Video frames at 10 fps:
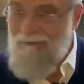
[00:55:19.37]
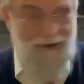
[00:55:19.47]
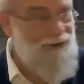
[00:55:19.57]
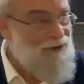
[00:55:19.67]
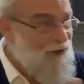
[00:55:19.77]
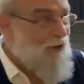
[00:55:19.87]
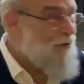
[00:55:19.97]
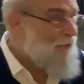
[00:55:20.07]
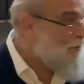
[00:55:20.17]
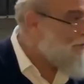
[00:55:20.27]
was in the
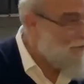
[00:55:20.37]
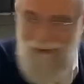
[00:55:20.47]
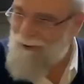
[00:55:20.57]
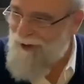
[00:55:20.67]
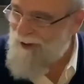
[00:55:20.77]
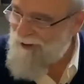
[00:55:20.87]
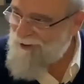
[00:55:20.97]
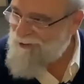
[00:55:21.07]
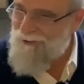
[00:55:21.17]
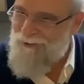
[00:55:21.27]
northeast corner.
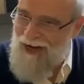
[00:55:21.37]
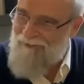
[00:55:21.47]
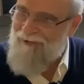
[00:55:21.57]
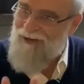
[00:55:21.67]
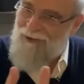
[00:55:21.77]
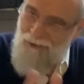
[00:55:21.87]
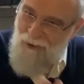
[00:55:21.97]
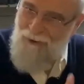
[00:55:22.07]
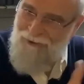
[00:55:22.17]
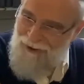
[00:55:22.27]
So you daven
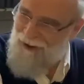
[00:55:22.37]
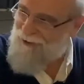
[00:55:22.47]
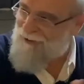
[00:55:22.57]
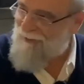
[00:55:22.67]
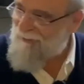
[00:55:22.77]
northeast.